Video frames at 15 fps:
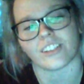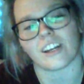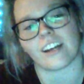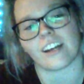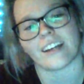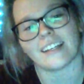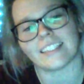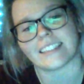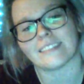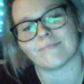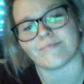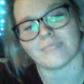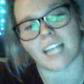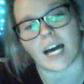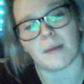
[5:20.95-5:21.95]
Sorry.
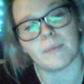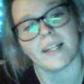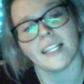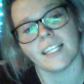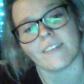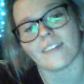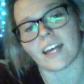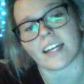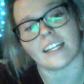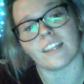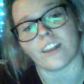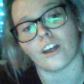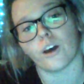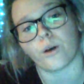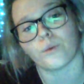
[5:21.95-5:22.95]
I'm gonna leave that
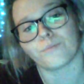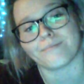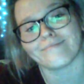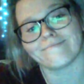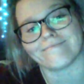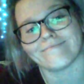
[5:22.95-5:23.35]
in though.